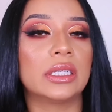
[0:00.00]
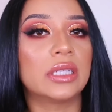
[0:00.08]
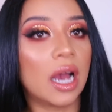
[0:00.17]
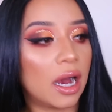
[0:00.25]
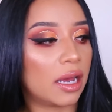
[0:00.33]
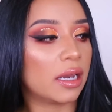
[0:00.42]
a
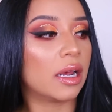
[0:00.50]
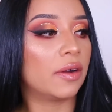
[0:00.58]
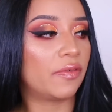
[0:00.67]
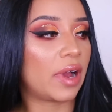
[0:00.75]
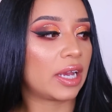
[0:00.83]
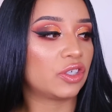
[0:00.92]
ton
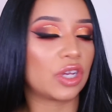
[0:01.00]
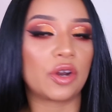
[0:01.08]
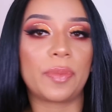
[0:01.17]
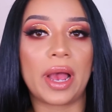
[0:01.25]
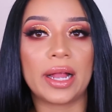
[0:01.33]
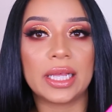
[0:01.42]
of
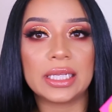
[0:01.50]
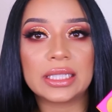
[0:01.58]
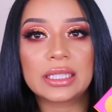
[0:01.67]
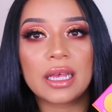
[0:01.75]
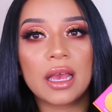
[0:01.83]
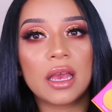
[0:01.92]
eyeshadow
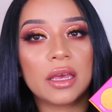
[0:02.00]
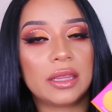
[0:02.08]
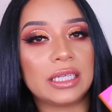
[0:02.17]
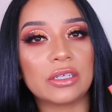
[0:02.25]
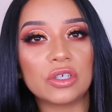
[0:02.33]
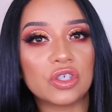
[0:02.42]
palettes.
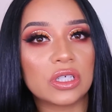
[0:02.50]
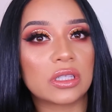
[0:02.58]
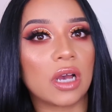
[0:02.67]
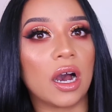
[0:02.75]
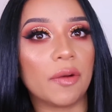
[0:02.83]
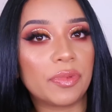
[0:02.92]
These are
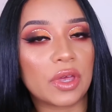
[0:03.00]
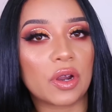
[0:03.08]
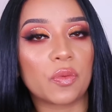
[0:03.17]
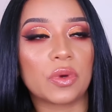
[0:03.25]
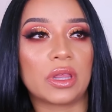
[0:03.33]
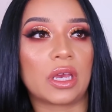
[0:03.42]
just up
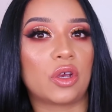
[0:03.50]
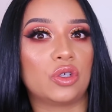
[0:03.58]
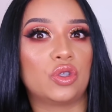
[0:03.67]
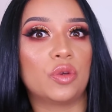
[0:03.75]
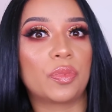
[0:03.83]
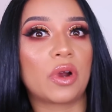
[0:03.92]
there with like
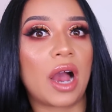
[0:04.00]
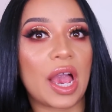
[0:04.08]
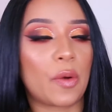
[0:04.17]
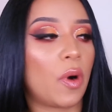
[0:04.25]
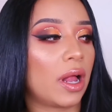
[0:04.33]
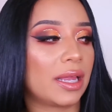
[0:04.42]
super high
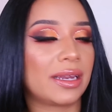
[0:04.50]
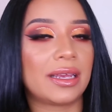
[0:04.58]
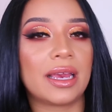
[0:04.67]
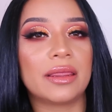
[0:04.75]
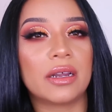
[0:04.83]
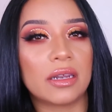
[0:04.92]
quality,
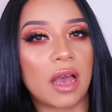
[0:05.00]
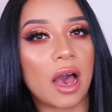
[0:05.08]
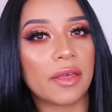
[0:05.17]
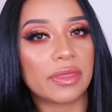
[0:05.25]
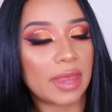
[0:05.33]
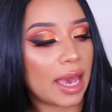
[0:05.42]
and they're
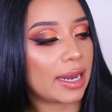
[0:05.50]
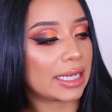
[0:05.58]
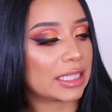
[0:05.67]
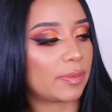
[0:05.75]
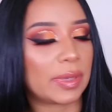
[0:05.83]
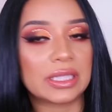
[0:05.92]
not that
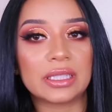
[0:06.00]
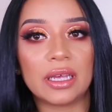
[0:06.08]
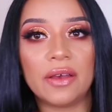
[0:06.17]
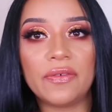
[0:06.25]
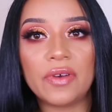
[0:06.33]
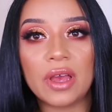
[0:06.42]

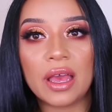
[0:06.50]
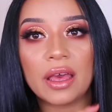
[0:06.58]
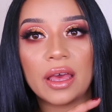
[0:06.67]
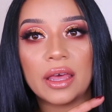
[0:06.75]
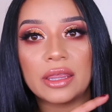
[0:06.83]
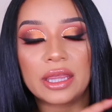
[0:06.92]
expensive.
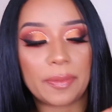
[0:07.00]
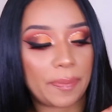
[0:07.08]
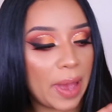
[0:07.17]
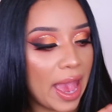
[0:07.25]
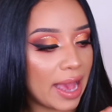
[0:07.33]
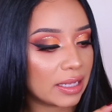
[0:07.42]
The
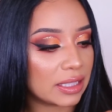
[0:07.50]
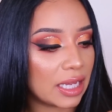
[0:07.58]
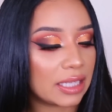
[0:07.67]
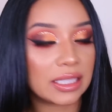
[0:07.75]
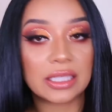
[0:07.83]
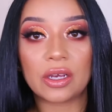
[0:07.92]
pan
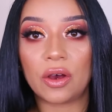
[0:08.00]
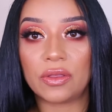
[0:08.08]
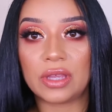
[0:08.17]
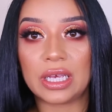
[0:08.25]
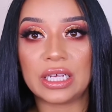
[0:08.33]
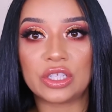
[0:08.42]
sizes
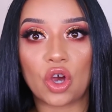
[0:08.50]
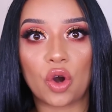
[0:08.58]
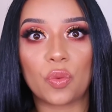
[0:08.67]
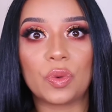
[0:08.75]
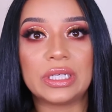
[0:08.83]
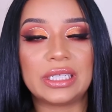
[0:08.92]
on these
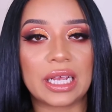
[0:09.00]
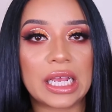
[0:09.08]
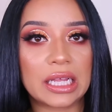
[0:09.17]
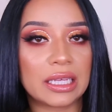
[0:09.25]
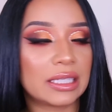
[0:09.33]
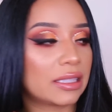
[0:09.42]
are
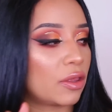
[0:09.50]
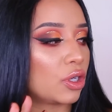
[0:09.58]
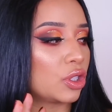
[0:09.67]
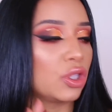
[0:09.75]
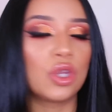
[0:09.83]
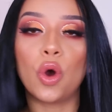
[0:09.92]
ridiculous.
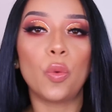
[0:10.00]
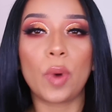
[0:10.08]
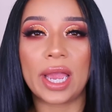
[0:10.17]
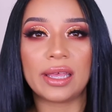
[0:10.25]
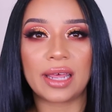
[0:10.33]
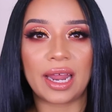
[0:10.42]
There's no
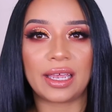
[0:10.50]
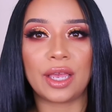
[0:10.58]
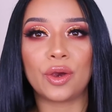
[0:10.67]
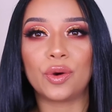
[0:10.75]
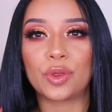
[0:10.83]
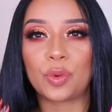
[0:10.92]
way that I
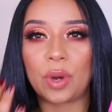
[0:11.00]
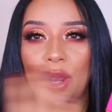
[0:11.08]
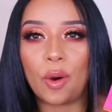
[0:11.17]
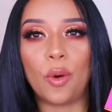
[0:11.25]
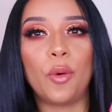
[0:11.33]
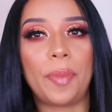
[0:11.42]
can go through a
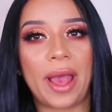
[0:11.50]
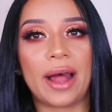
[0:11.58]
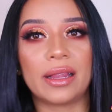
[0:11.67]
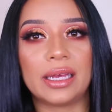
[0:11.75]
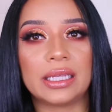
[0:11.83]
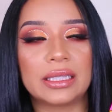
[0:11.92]
whole
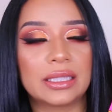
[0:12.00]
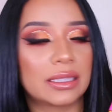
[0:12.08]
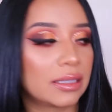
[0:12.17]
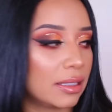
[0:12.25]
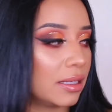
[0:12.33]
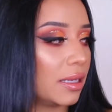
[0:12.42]
palette,
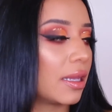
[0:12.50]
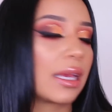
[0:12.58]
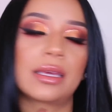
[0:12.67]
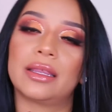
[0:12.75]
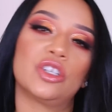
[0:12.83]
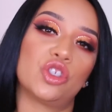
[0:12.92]

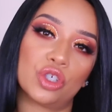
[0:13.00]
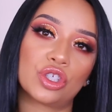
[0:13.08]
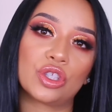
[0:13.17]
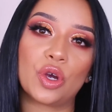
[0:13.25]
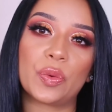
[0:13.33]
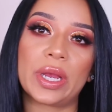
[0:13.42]
like there's
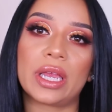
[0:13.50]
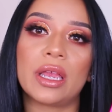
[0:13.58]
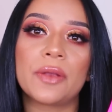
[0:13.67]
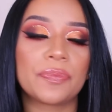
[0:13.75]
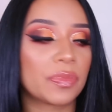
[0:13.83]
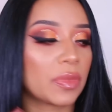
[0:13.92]
just no way.
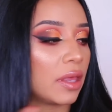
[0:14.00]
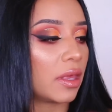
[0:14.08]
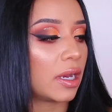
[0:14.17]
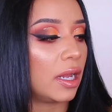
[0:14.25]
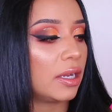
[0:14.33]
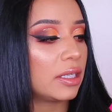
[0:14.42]

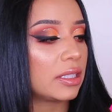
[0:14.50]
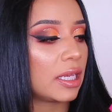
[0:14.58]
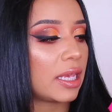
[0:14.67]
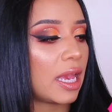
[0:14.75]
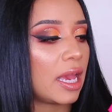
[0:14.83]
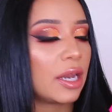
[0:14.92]
The colors,
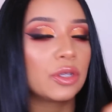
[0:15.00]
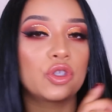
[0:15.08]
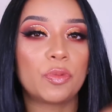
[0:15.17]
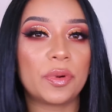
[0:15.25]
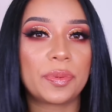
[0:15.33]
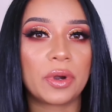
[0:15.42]
again,
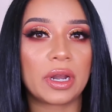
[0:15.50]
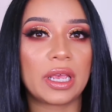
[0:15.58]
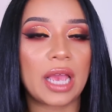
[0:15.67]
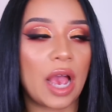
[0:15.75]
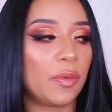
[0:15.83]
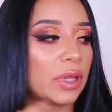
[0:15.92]
super
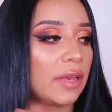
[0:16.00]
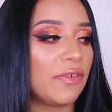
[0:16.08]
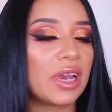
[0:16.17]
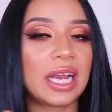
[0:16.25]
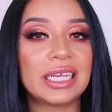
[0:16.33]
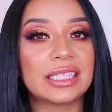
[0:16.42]
pretty. I will give
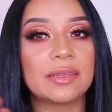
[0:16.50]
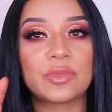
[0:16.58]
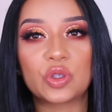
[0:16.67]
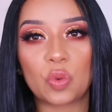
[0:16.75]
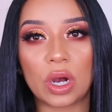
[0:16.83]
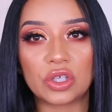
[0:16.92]
you guys
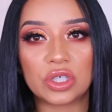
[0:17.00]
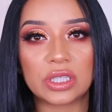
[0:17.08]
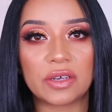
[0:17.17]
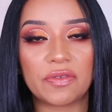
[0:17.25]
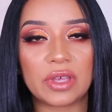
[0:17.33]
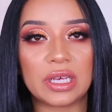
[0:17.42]
some
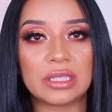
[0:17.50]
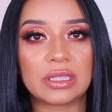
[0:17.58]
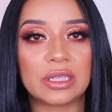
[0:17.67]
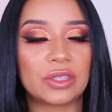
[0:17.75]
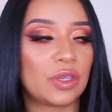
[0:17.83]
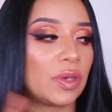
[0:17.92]
swatches of
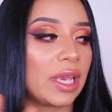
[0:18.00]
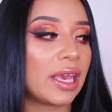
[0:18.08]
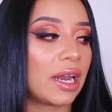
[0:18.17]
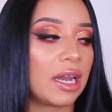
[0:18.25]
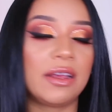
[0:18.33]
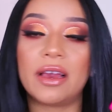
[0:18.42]
these so you can
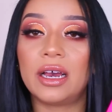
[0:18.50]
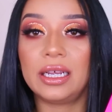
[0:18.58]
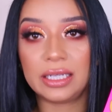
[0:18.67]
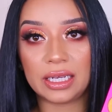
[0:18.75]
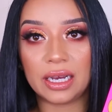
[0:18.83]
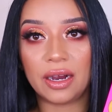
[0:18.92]
get an
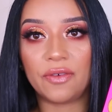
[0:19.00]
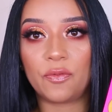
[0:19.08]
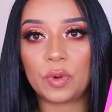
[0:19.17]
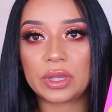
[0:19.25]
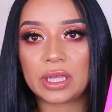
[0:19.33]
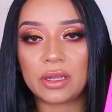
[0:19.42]
idea
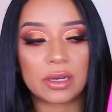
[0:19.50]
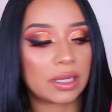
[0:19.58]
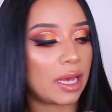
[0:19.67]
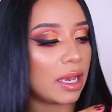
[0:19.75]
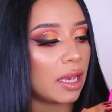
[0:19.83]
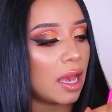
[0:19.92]
of what they
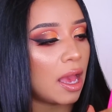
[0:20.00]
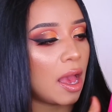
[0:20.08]
look like,